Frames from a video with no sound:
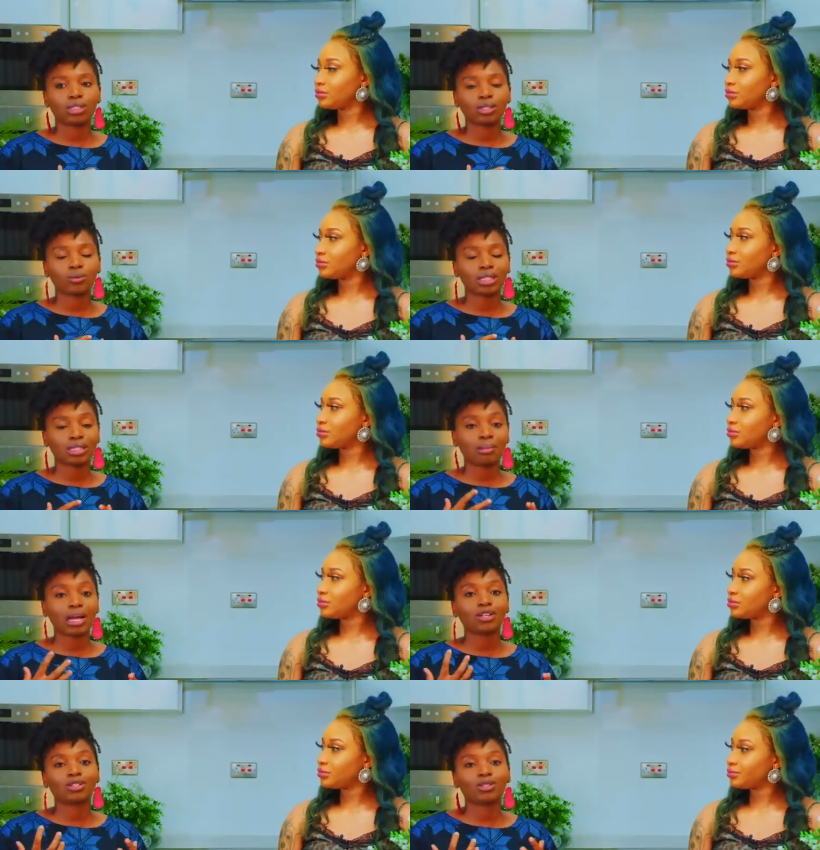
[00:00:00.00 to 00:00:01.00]
Speaker 1: see what
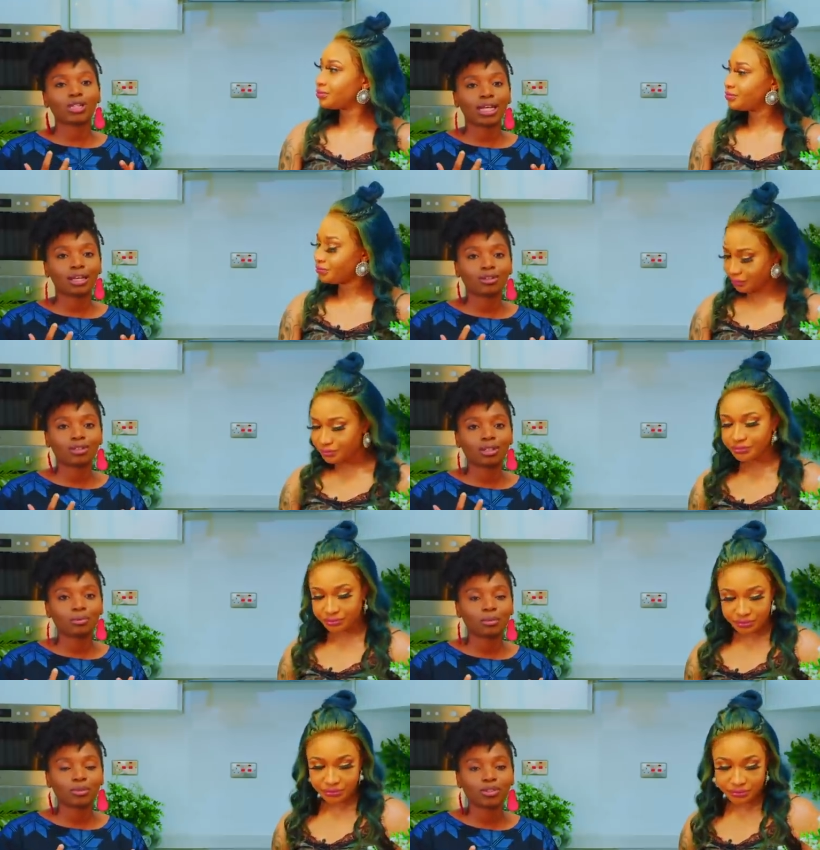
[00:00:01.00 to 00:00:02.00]
smiles look like on
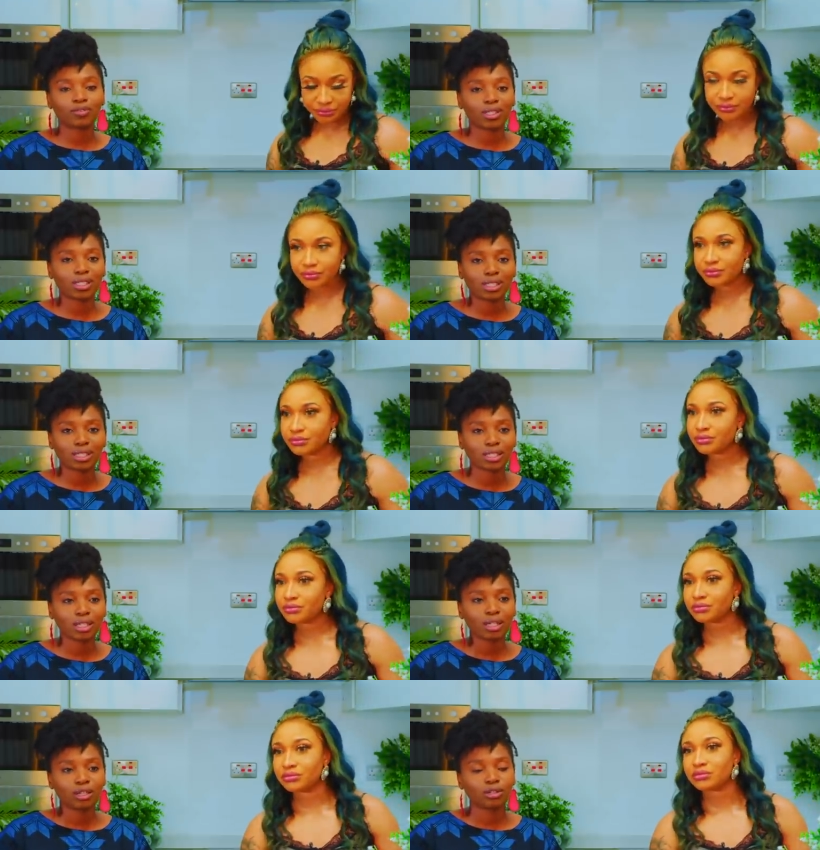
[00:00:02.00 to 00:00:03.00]
other people's
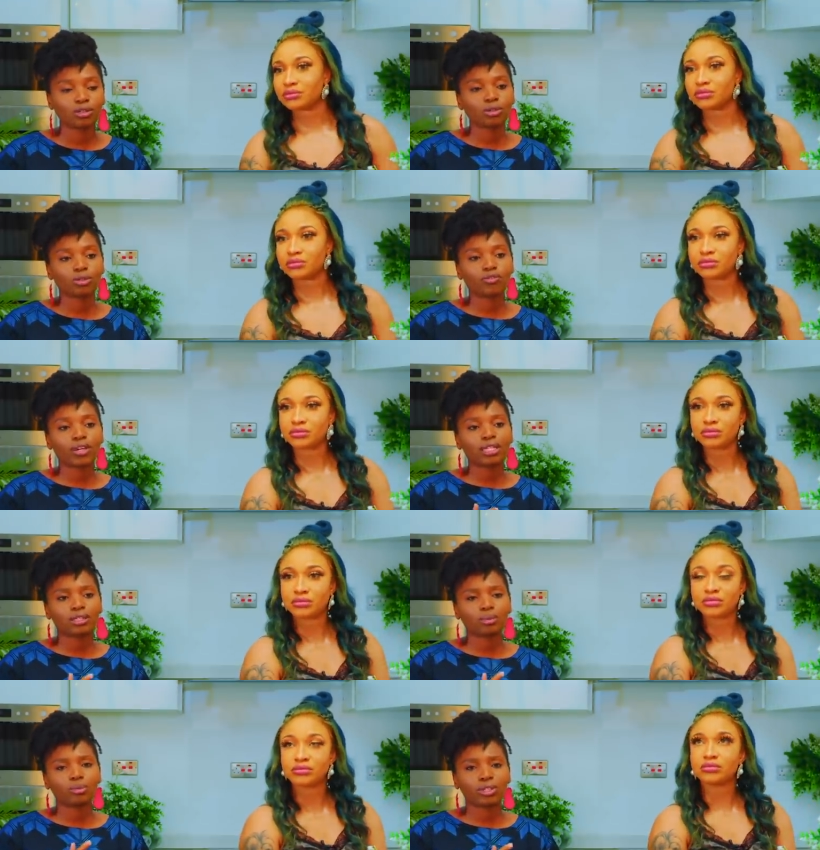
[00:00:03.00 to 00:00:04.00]
faces. You know, so
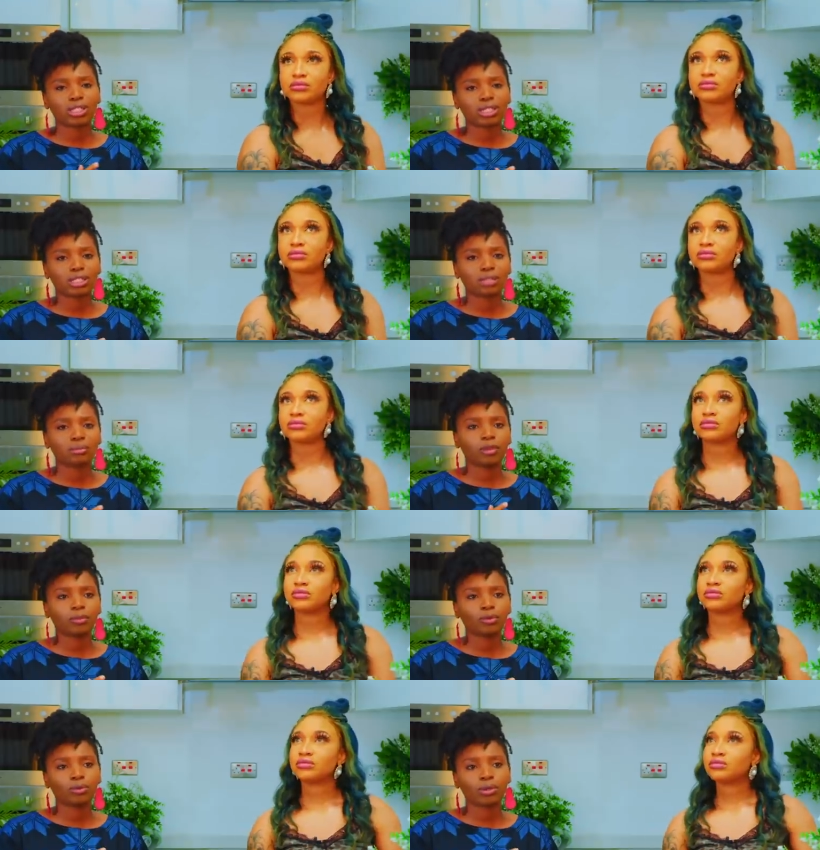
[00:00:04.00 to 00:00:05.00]
find a support system,
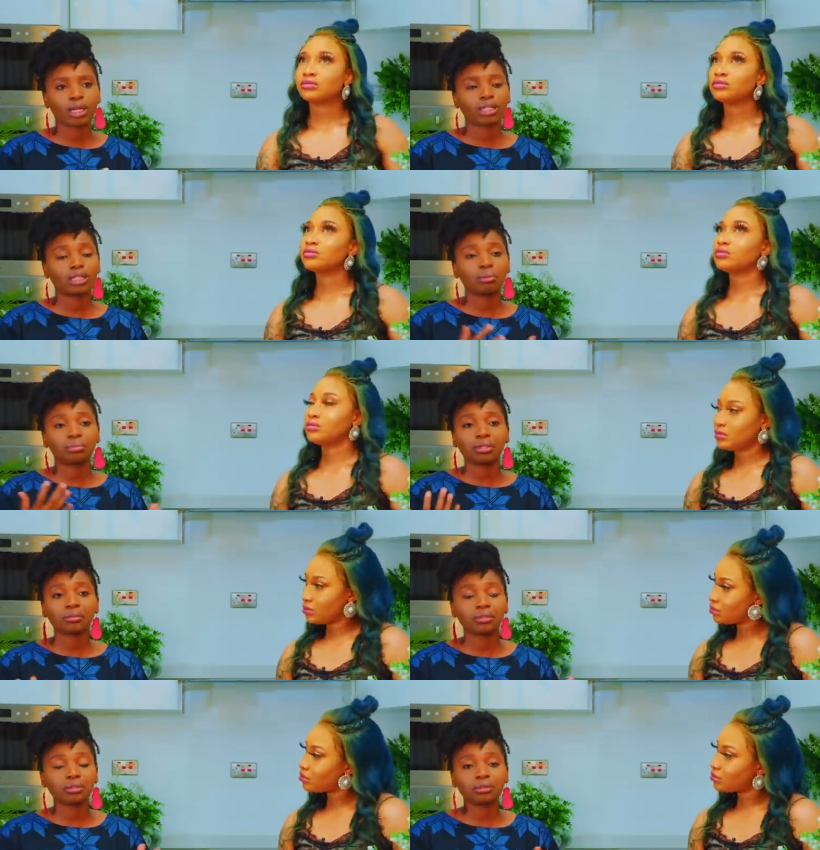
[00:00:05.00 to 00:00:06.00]
people who can either
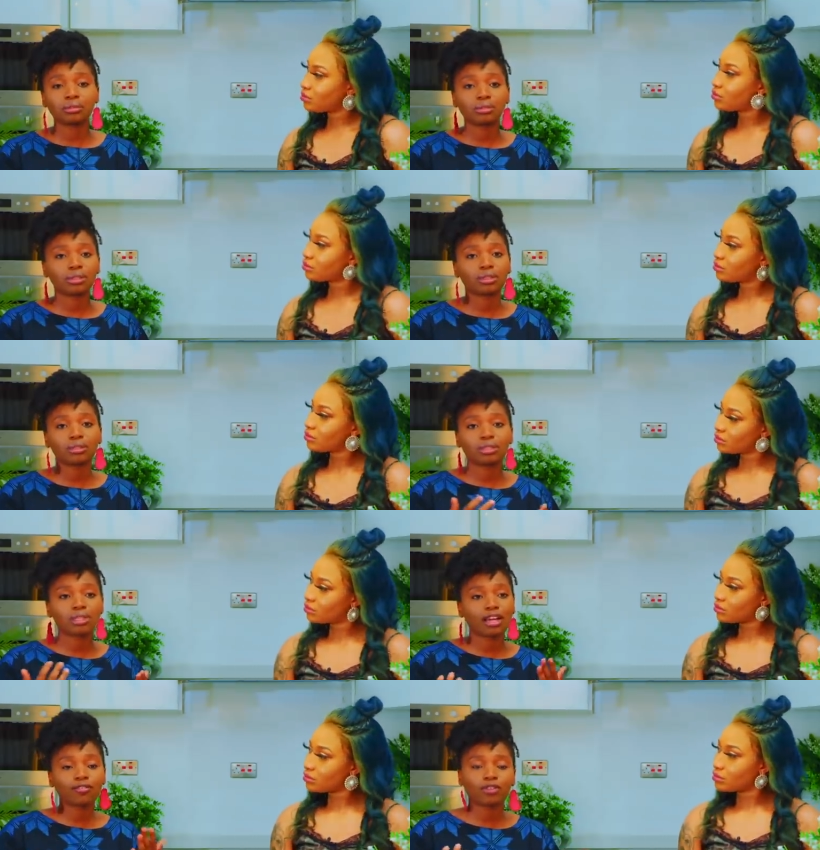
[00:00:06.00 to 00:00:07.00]
pray with you or
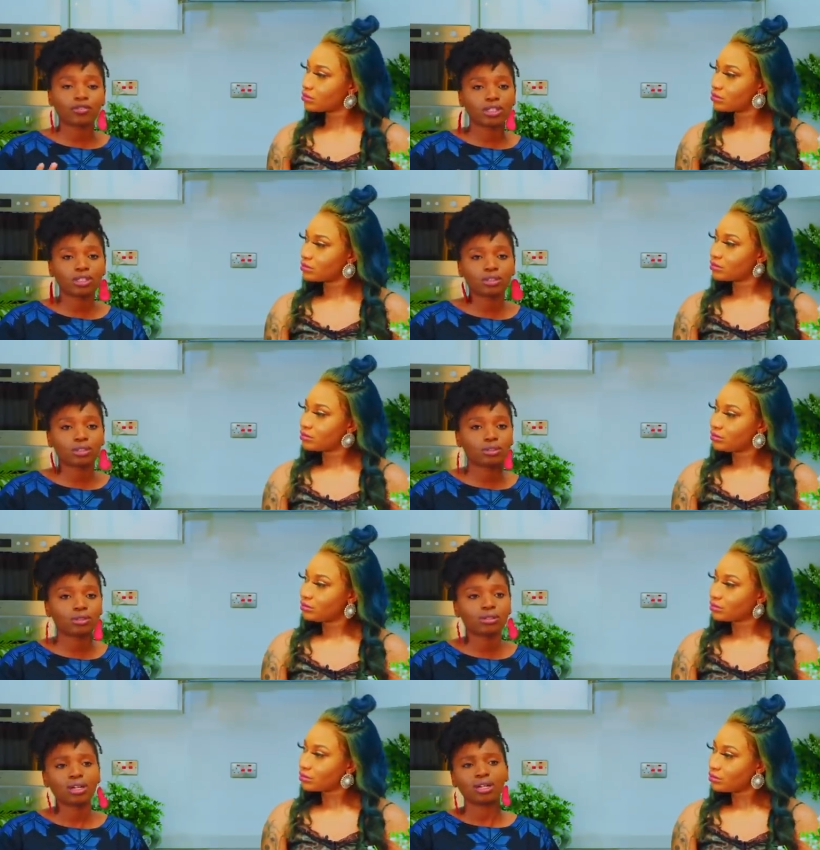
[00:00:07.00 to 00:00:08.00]
just have conversation
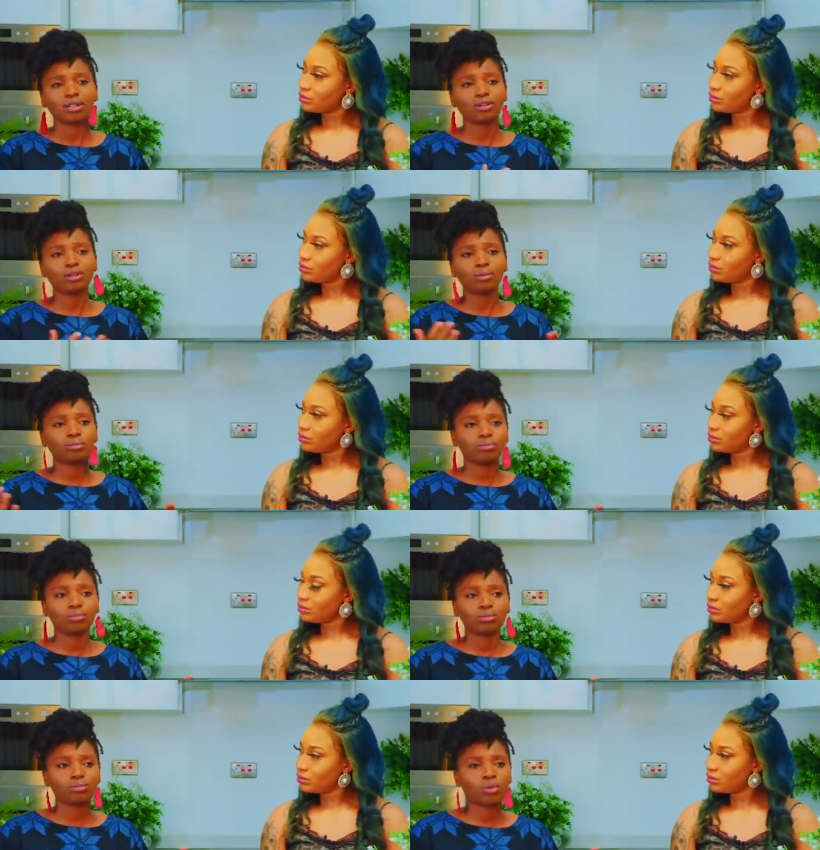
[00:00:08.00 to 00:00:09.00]
or go
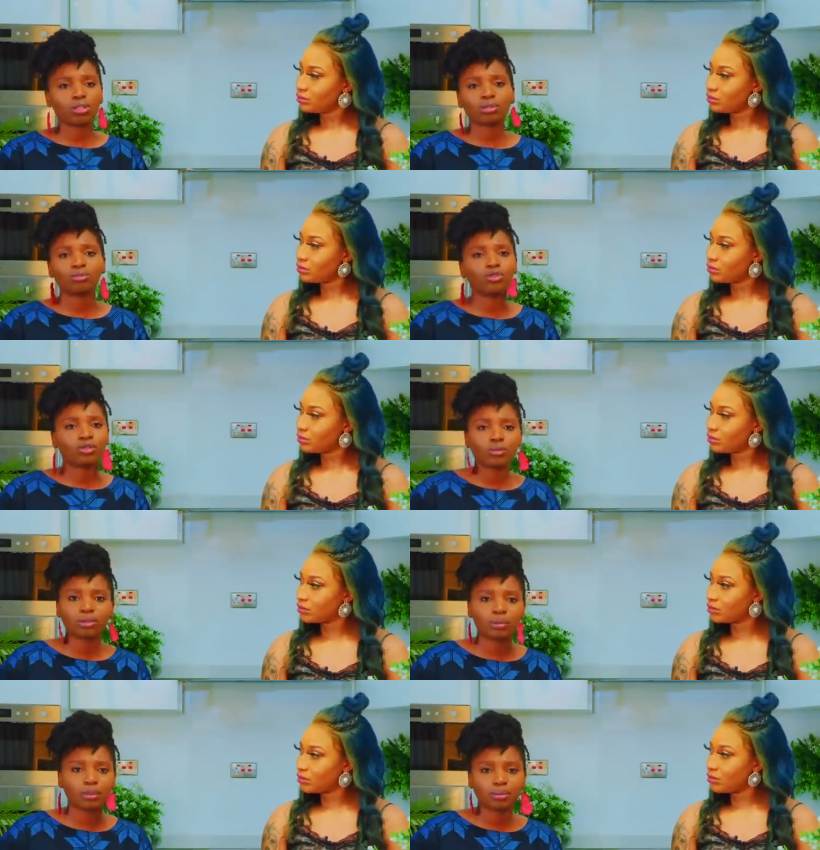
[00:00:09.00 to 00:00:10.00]
watch a movie
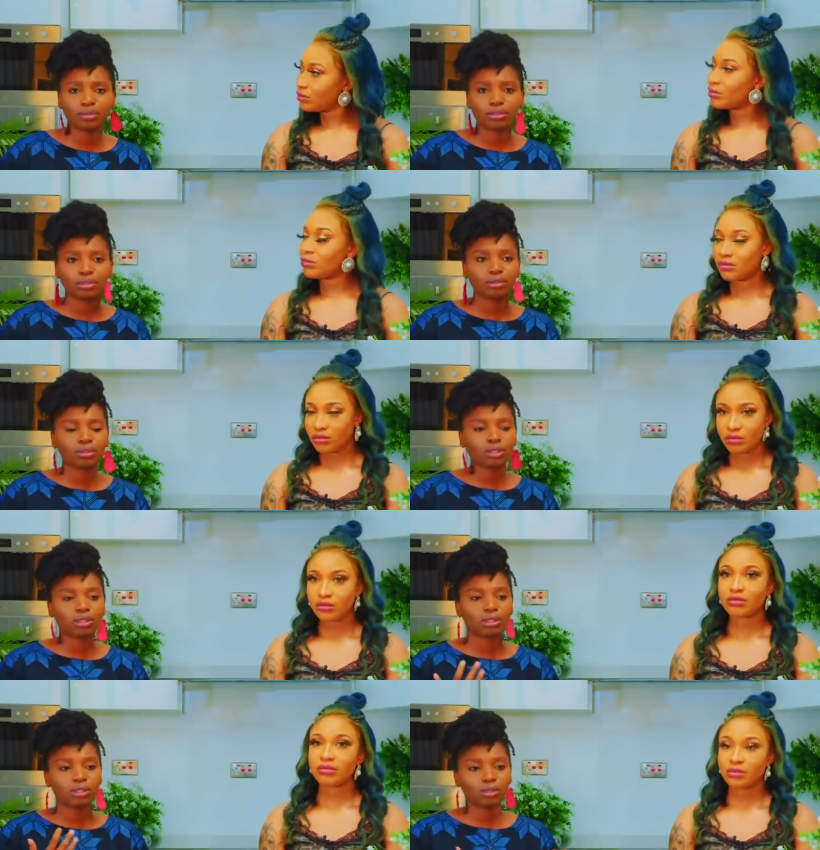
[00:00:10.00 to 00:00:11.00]
with people. You know,
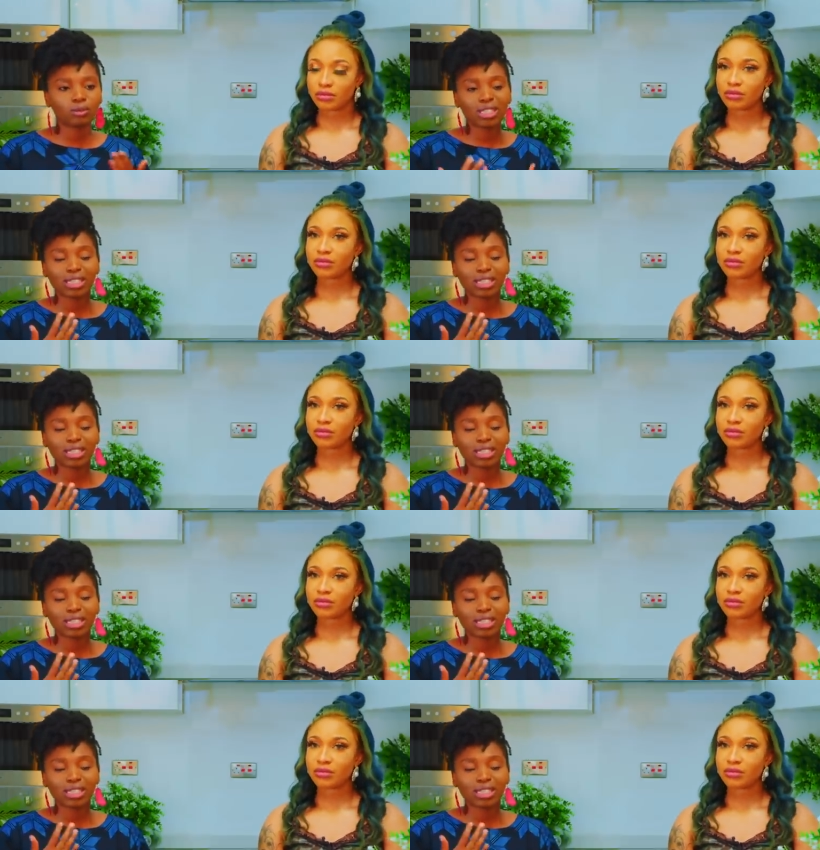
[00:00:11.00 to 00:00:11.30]
just don't